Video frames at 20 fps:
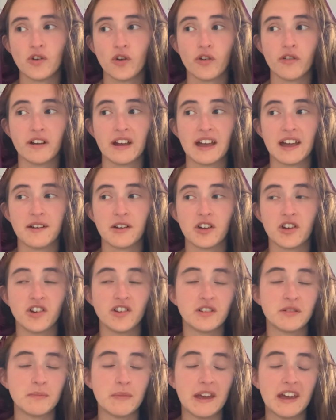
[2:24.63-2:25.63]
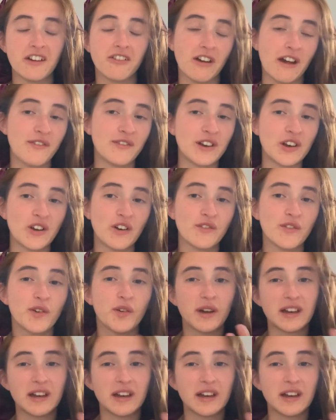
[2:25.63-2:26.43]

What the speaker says: or it could be a graphic novel.